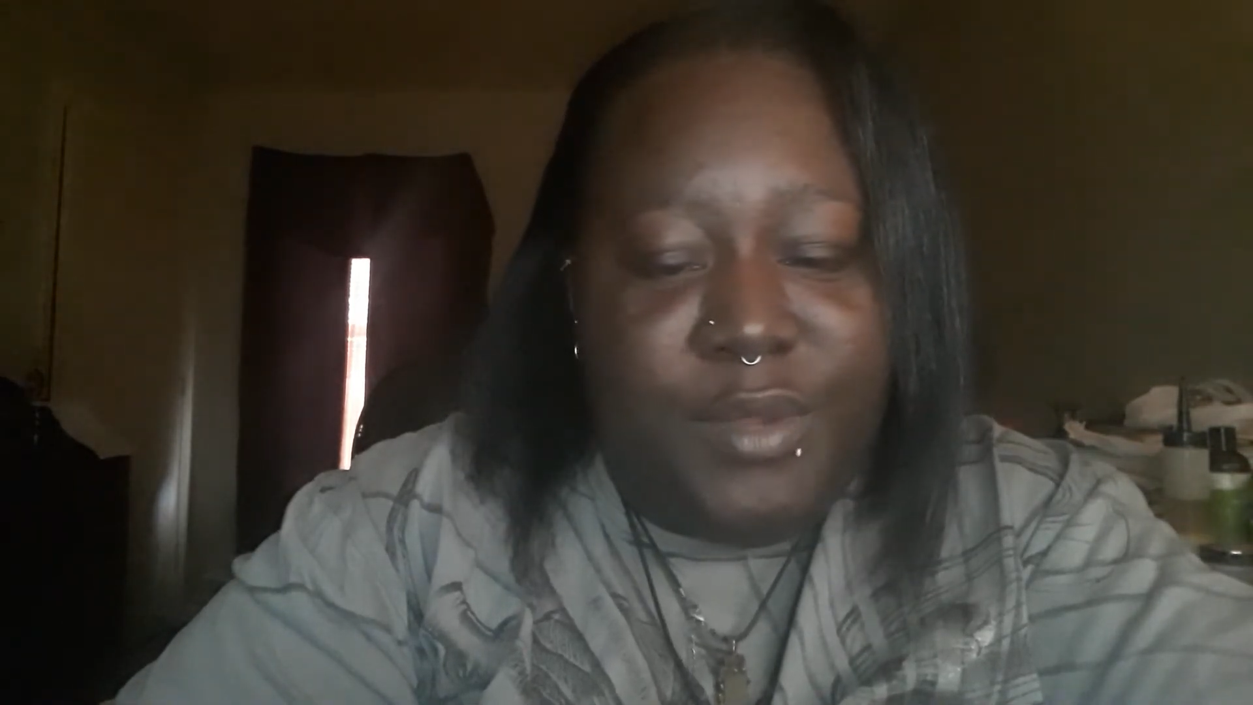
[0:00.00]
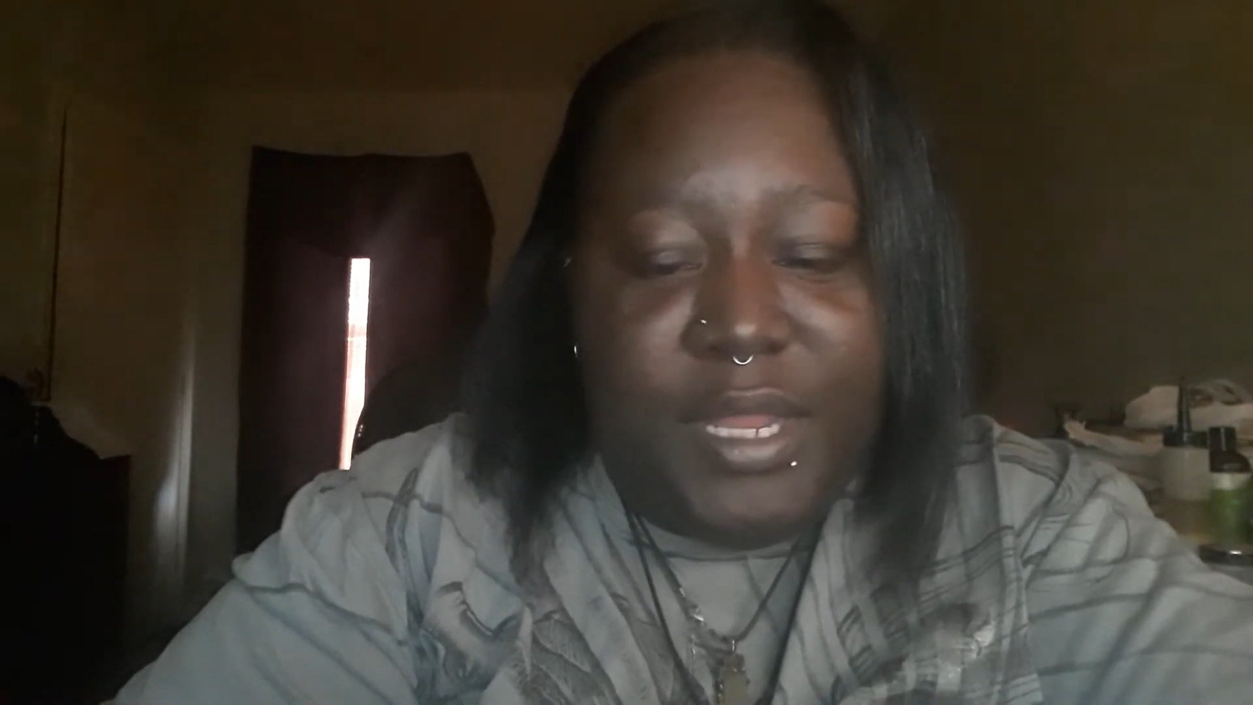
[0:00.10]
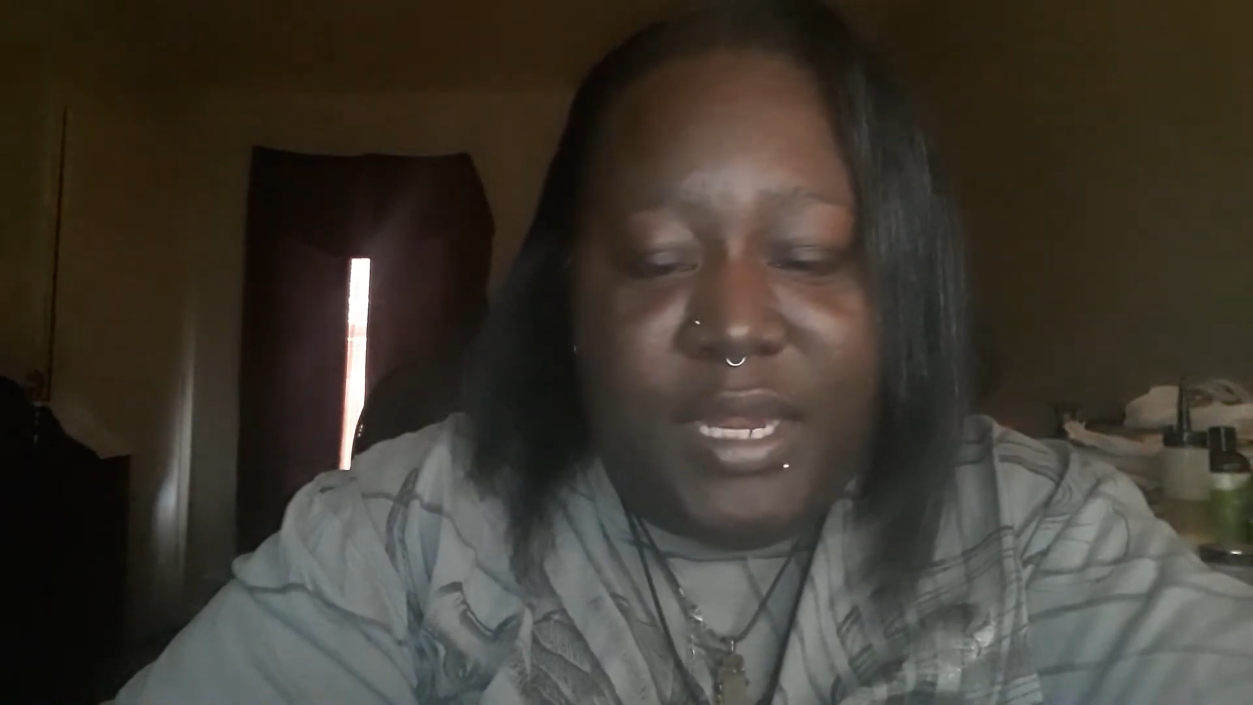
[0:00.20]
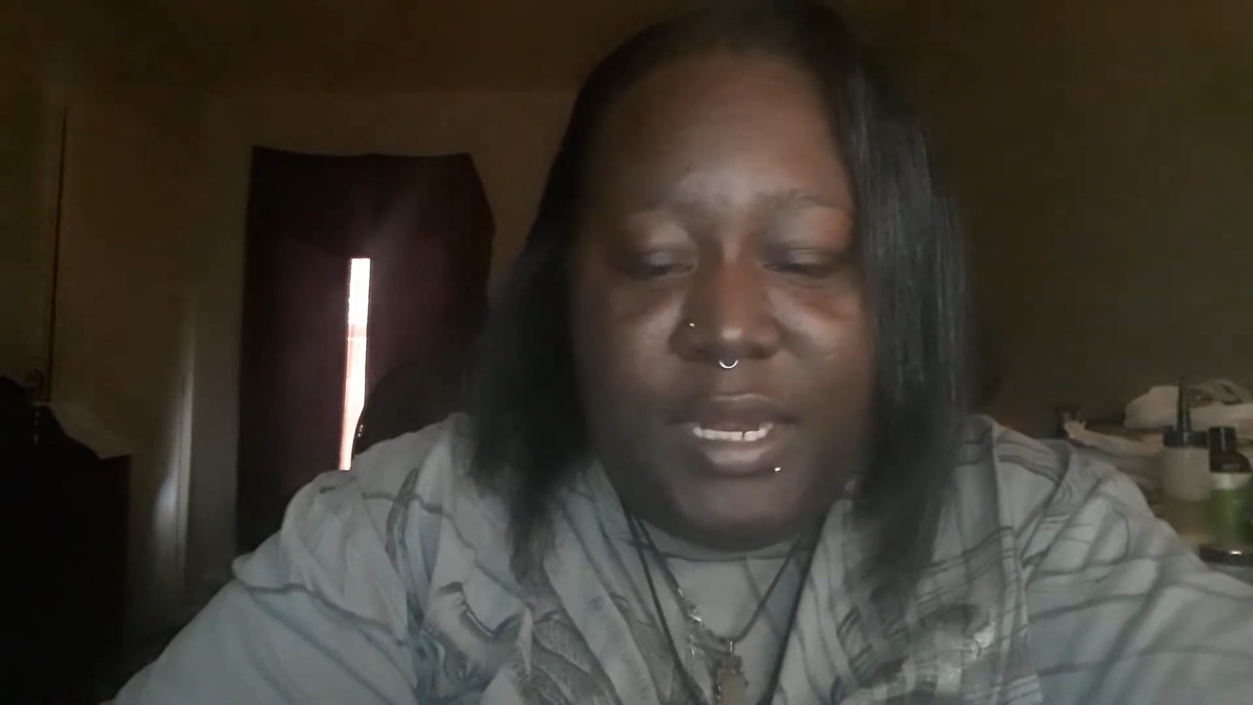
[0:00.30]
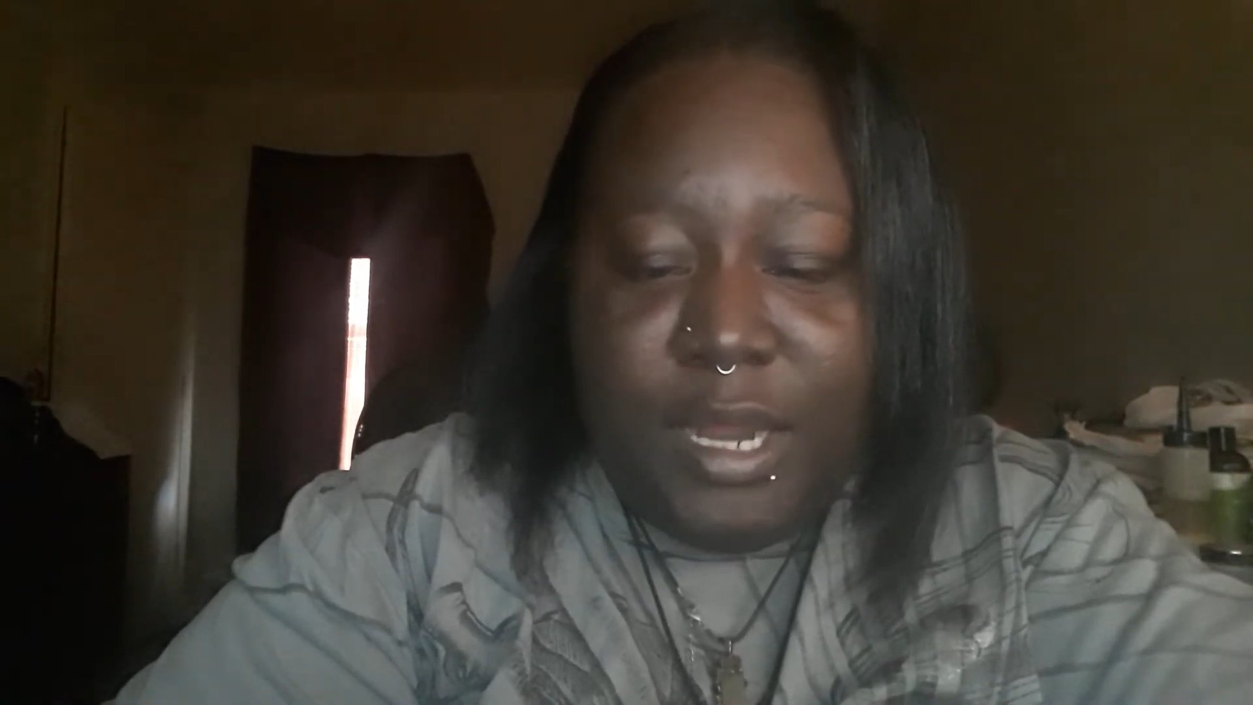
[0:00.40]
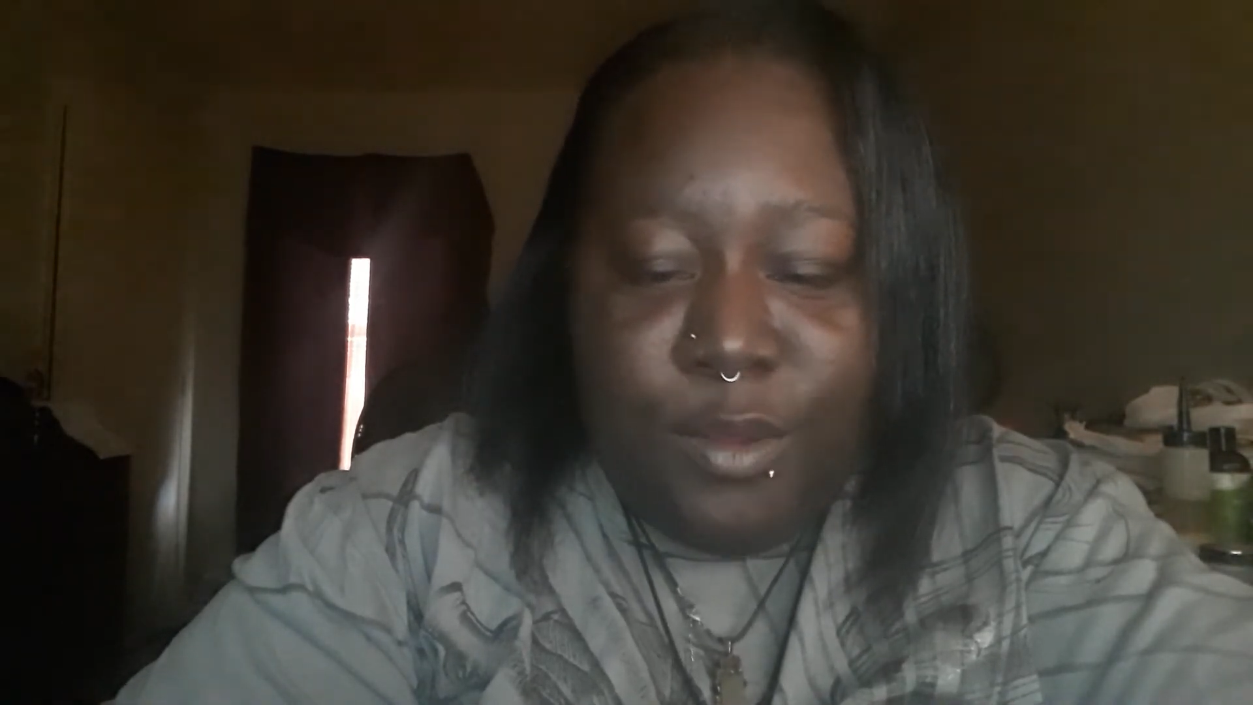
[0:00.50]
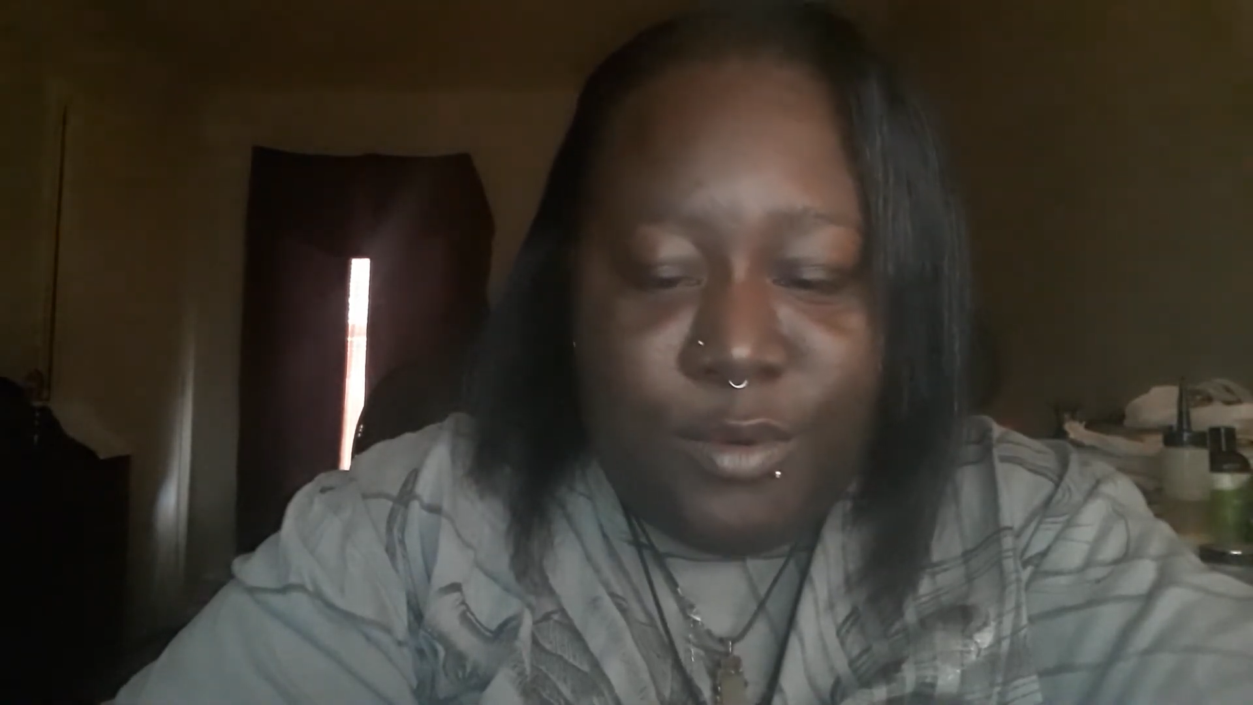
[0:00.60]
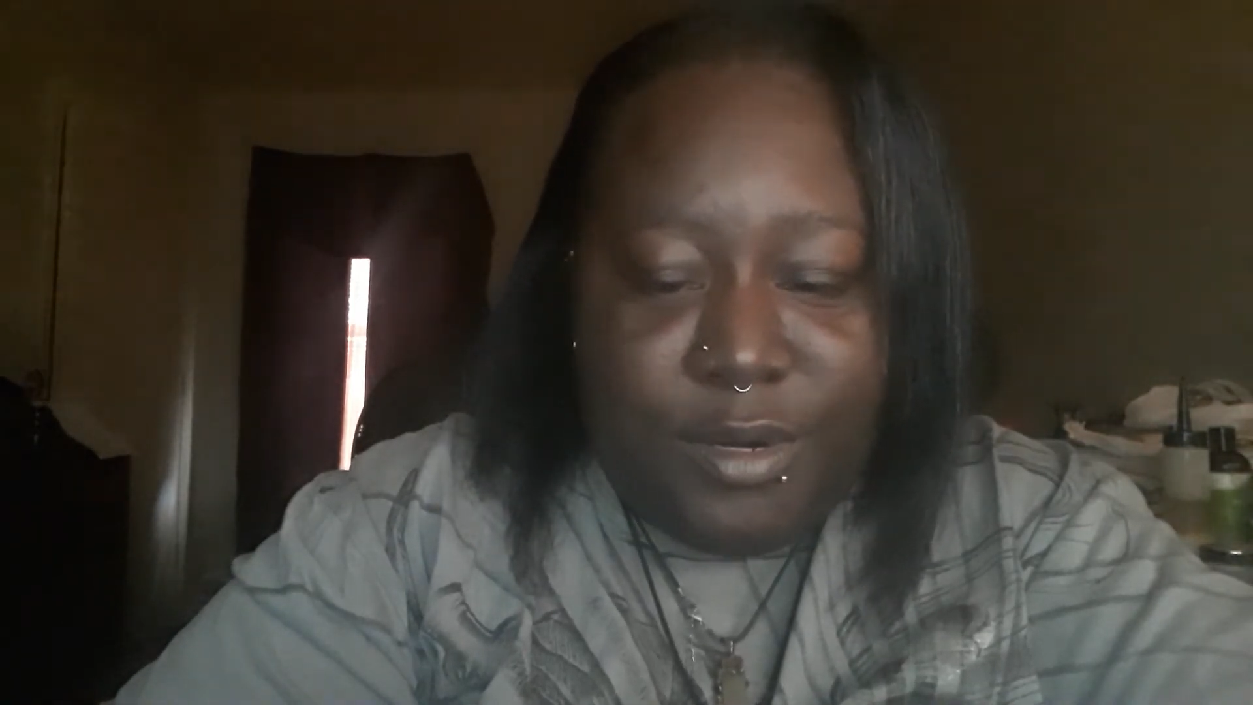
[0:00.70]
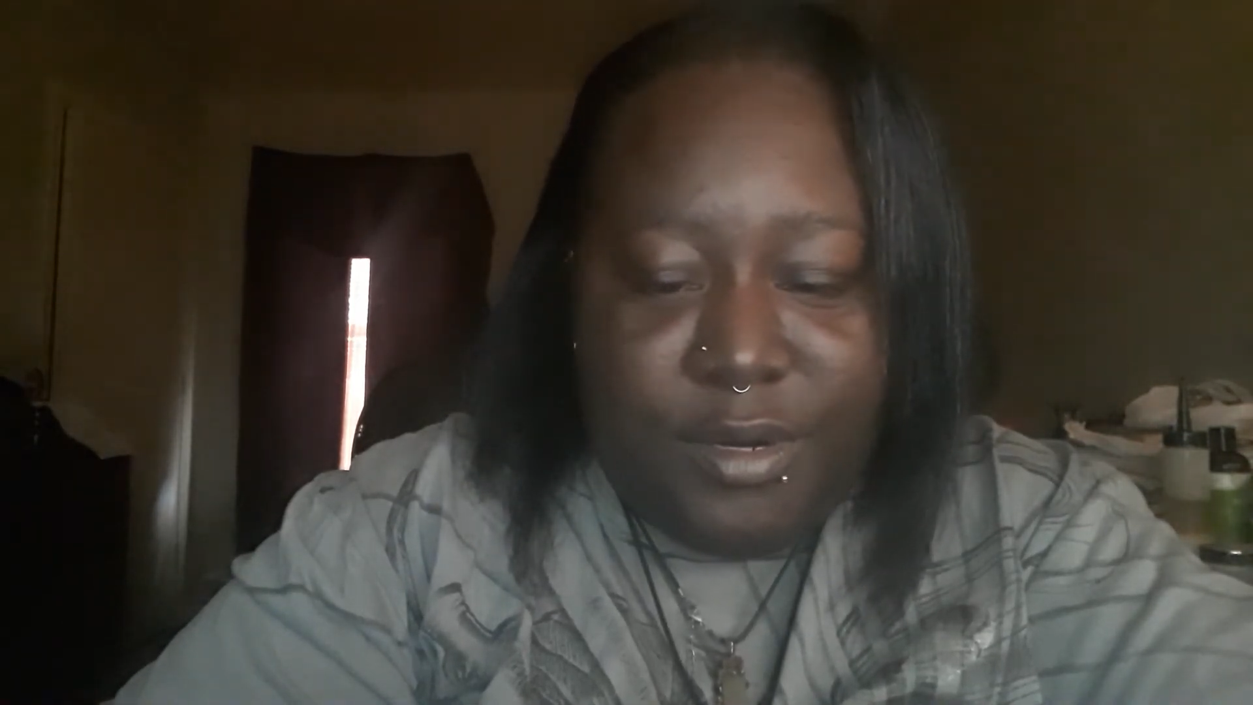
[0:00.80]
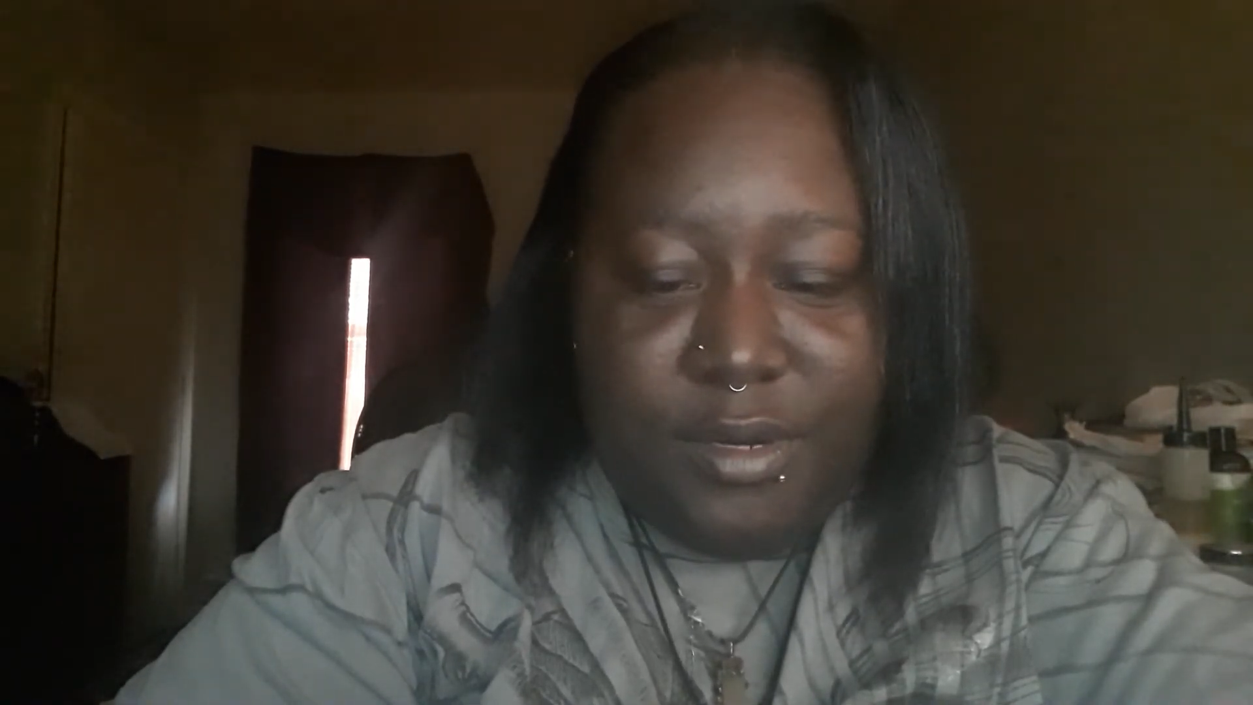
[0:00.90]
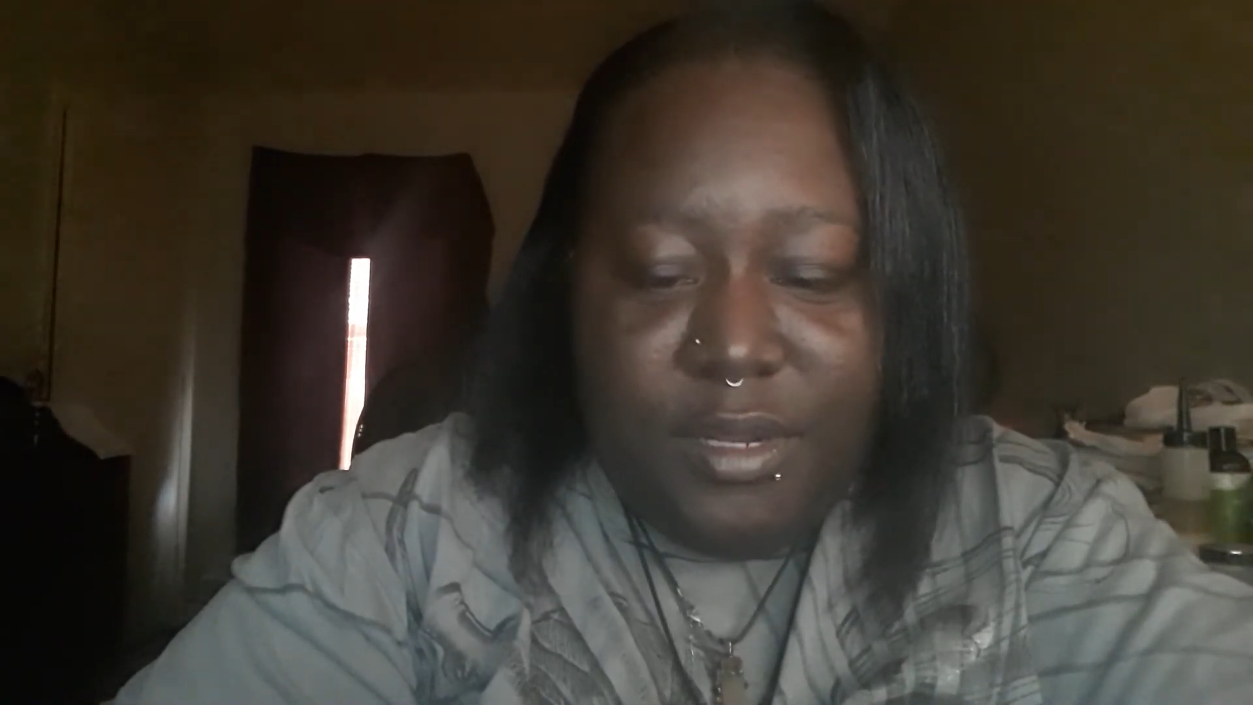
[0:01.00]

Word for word: any longer.